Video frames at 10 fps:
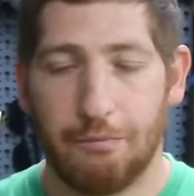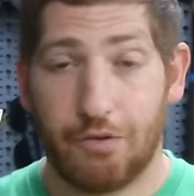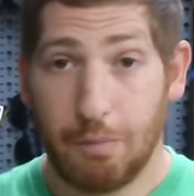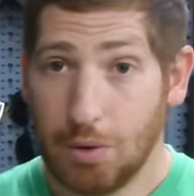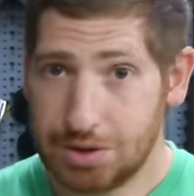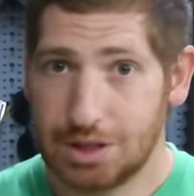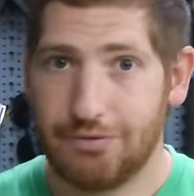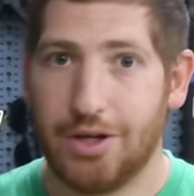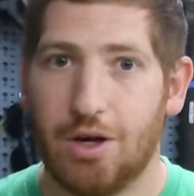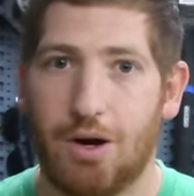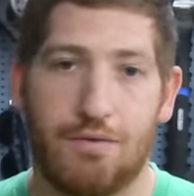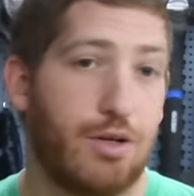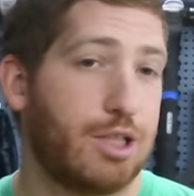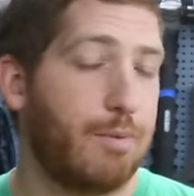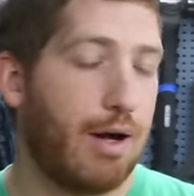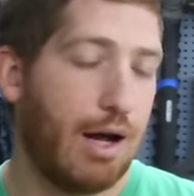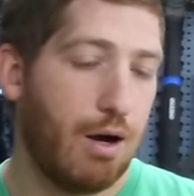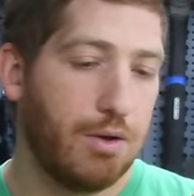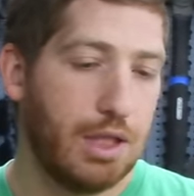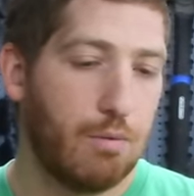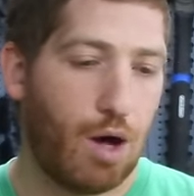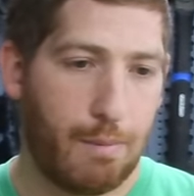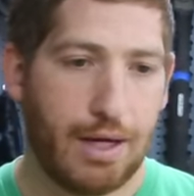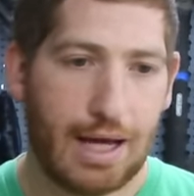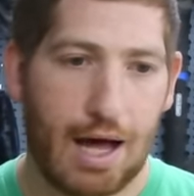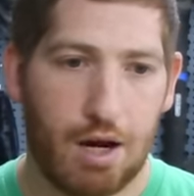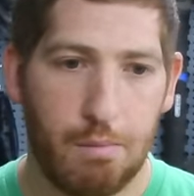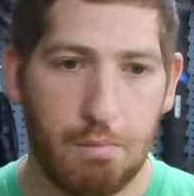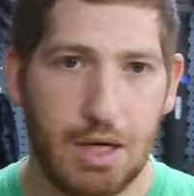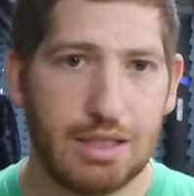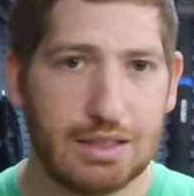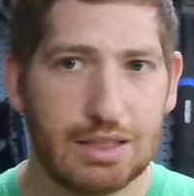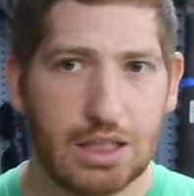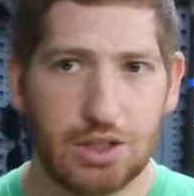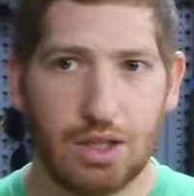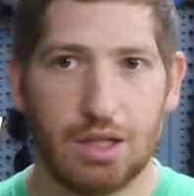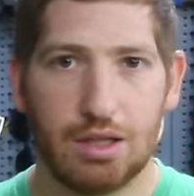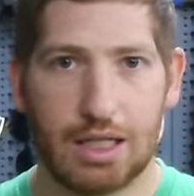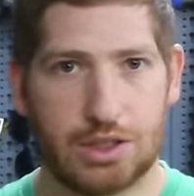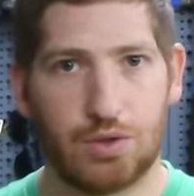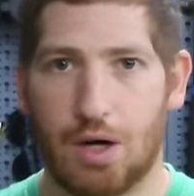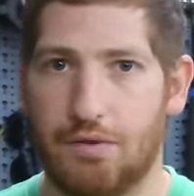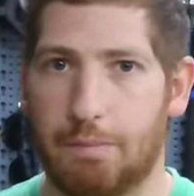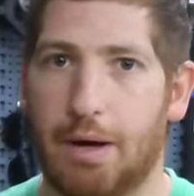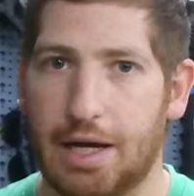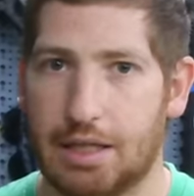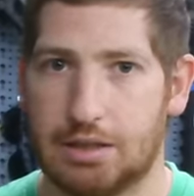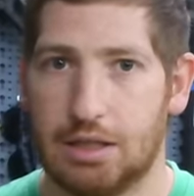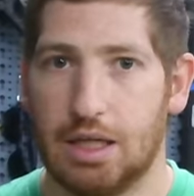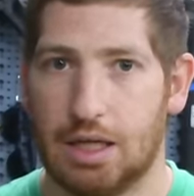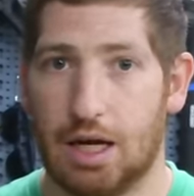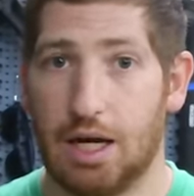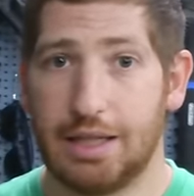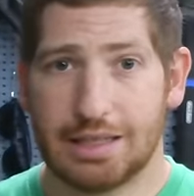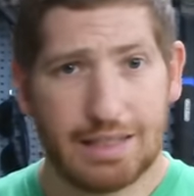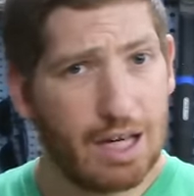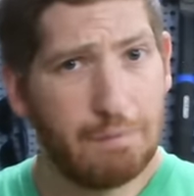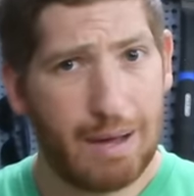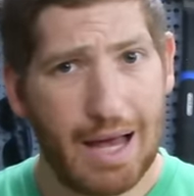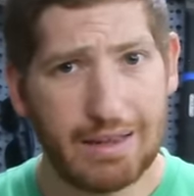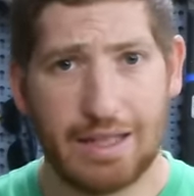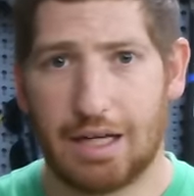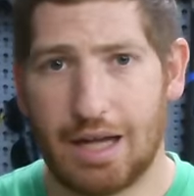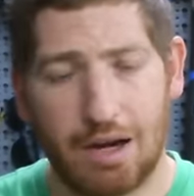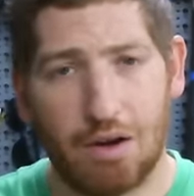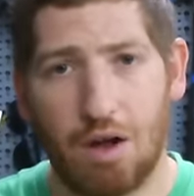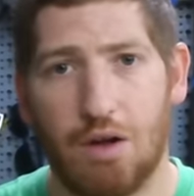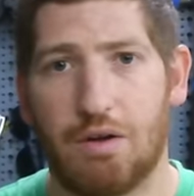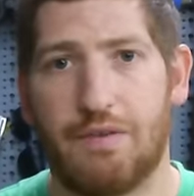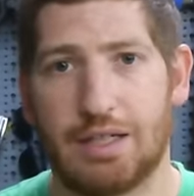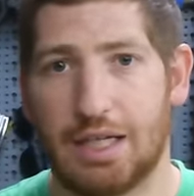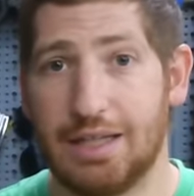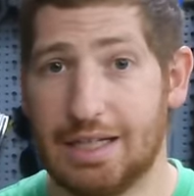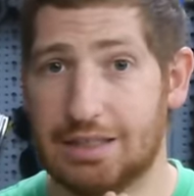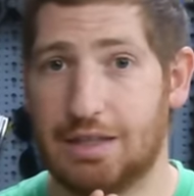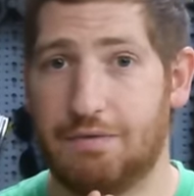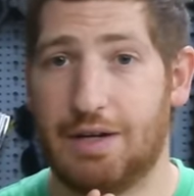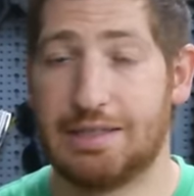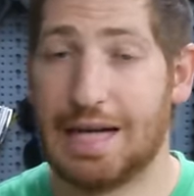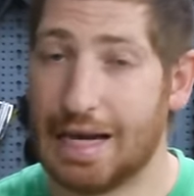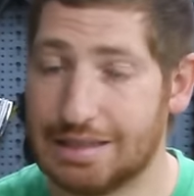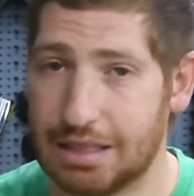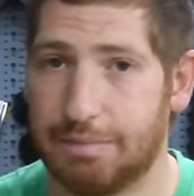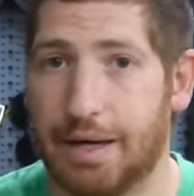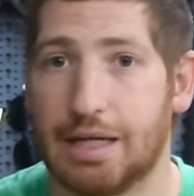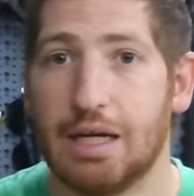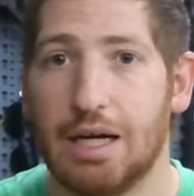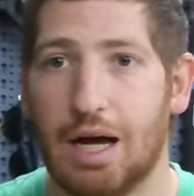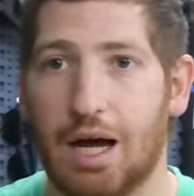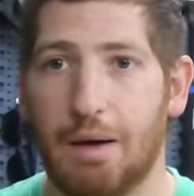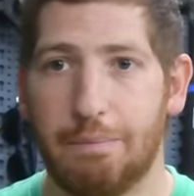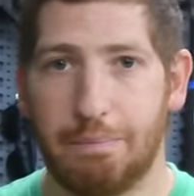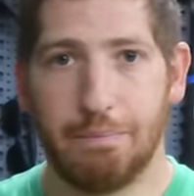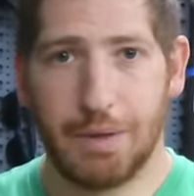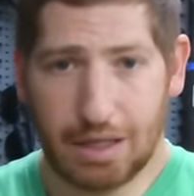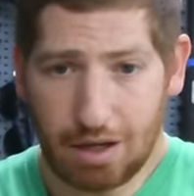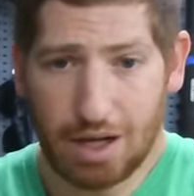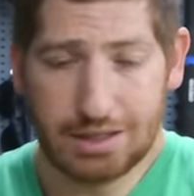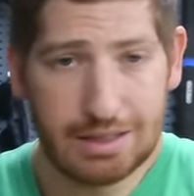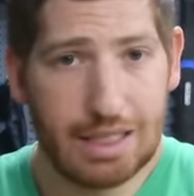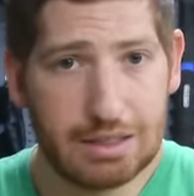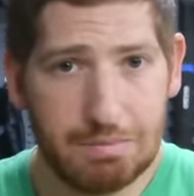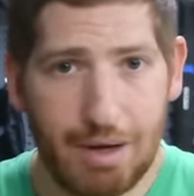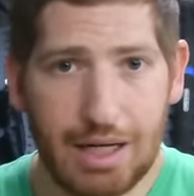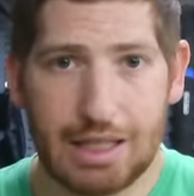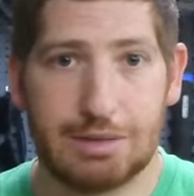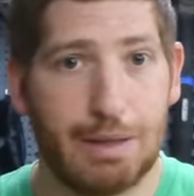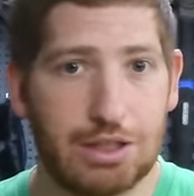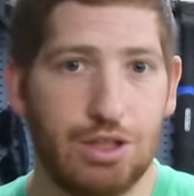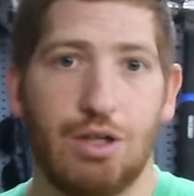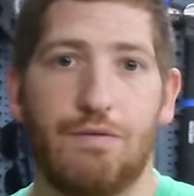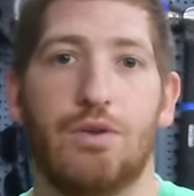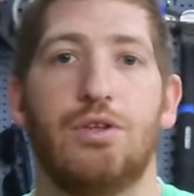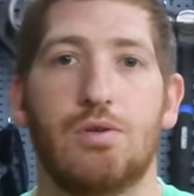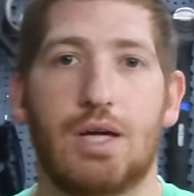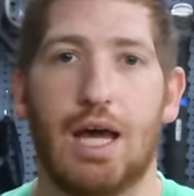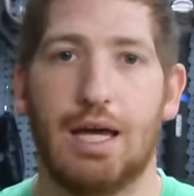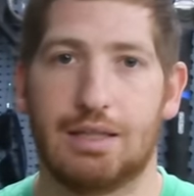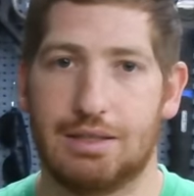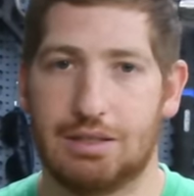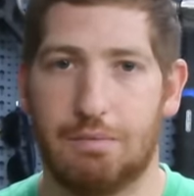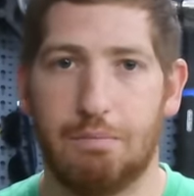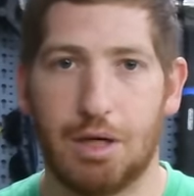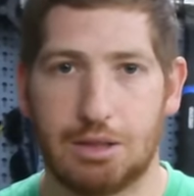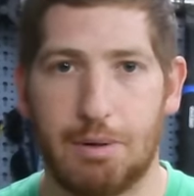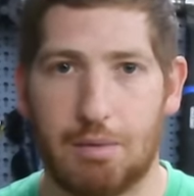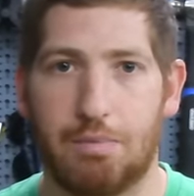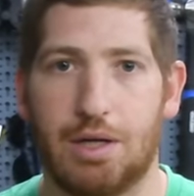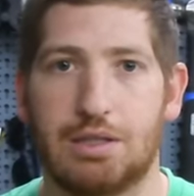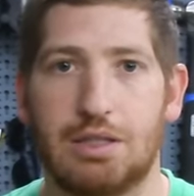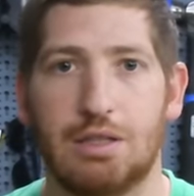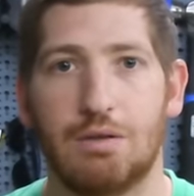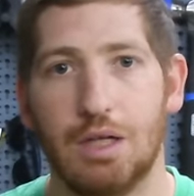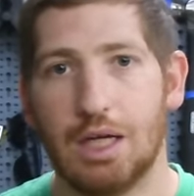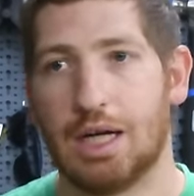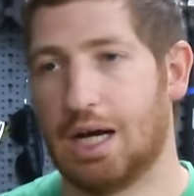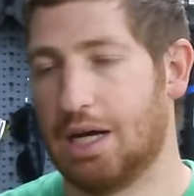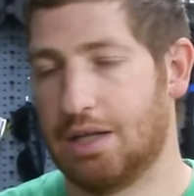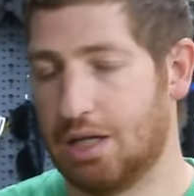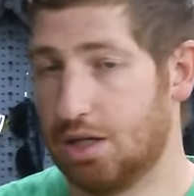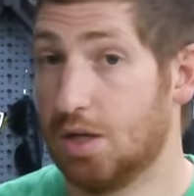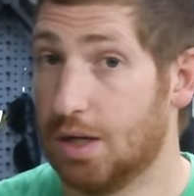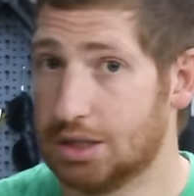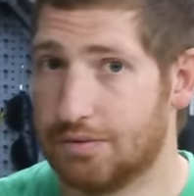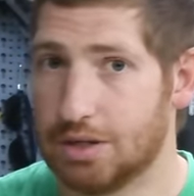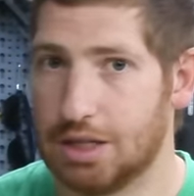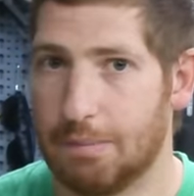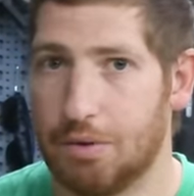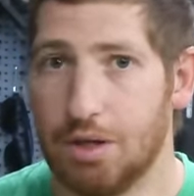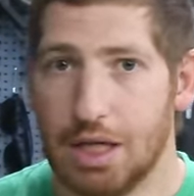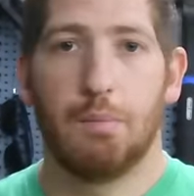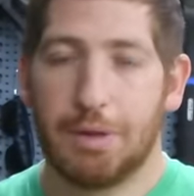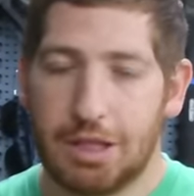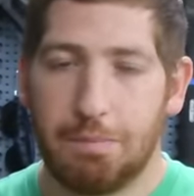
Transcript: for most of this video, I've talked about how the Wattbike Atom is essentially the lesser of the bikes. Uh, and that's not a bad thing, not at all. In fact, I think it's a fantastic bike. Uh, but it costs less money, especially if you're in the UK. It's, it's a much better price deal uh, than in the US, for example. But